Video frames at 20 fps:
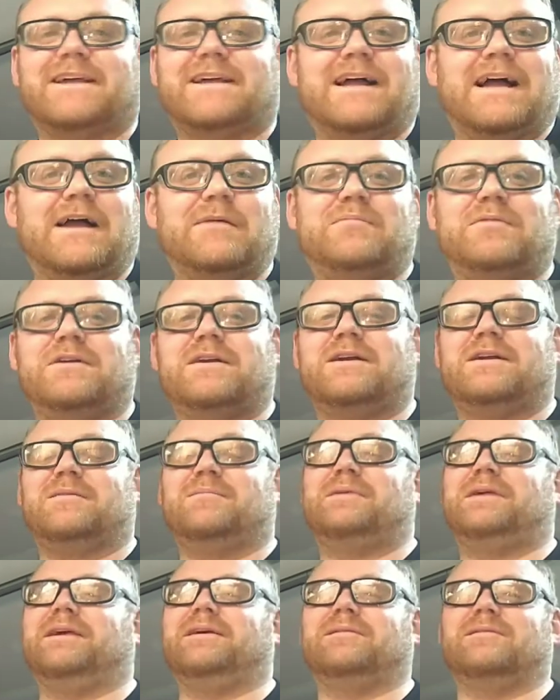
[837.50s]
I put an
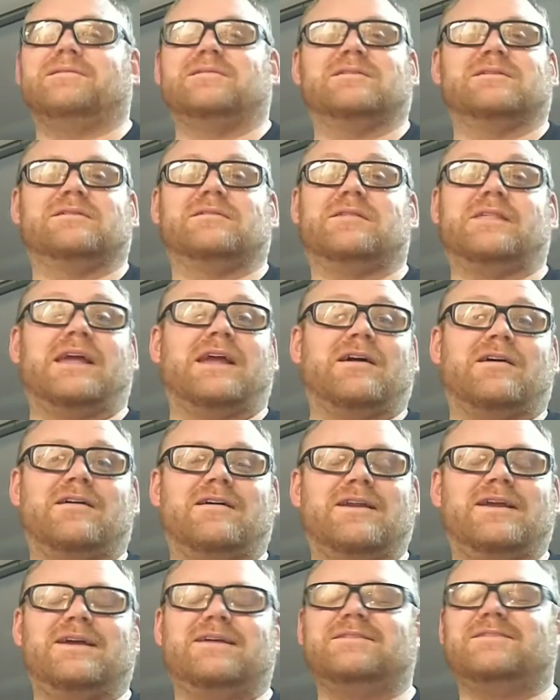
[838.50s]
appeal or thing
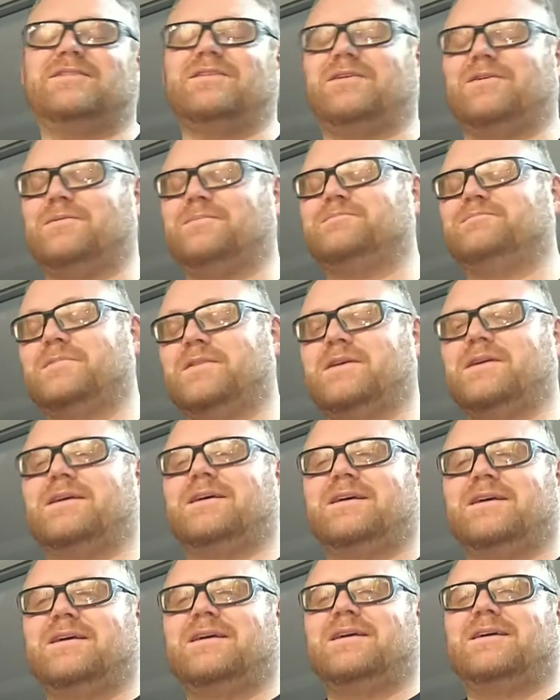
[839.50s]
on it, so
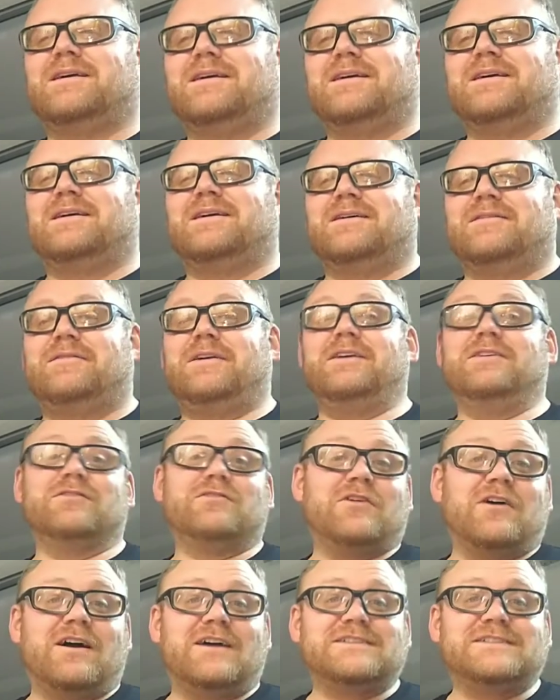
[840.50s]
fingers
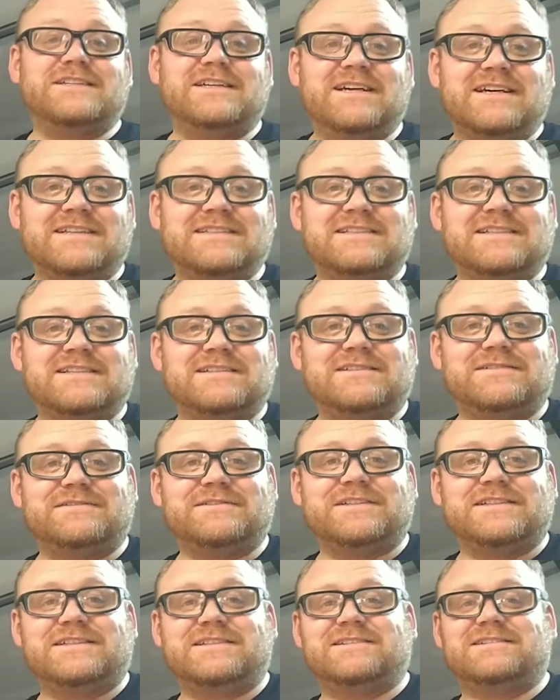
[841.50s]
crossed you guys get to
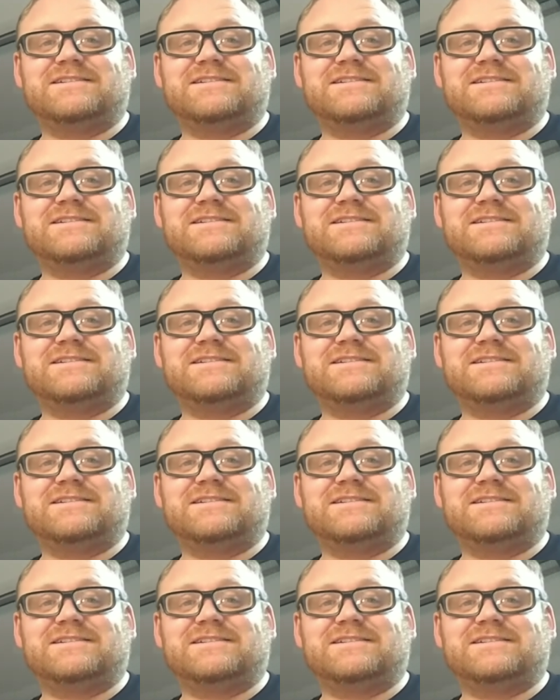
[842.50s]
freaking